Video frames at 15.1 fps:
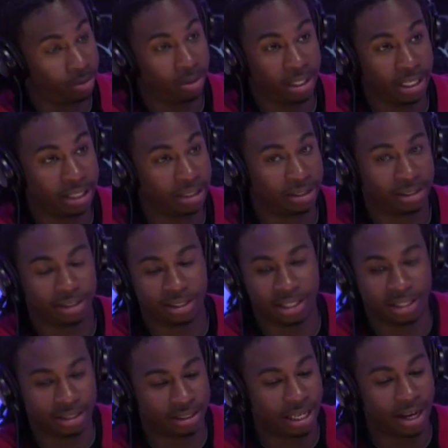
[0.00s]
It's
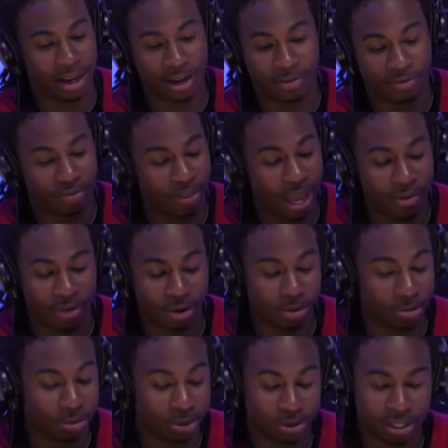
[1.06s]
it's I've I've heard
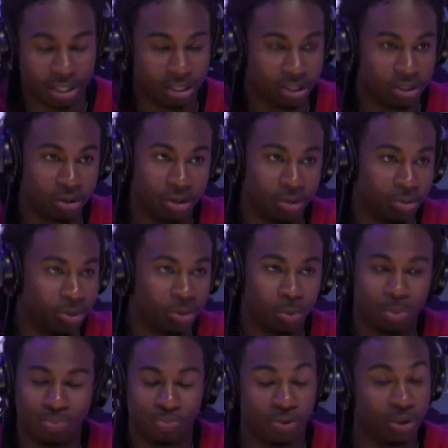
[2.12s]
the music industry,
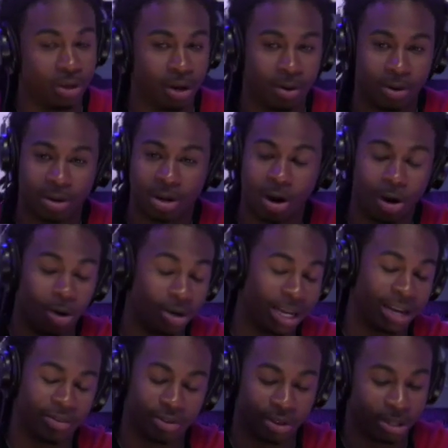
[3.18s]
you know, called
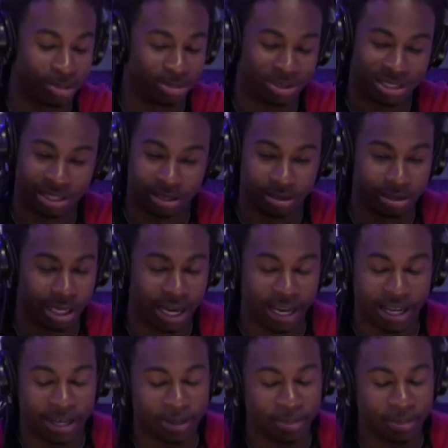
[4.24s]
every single name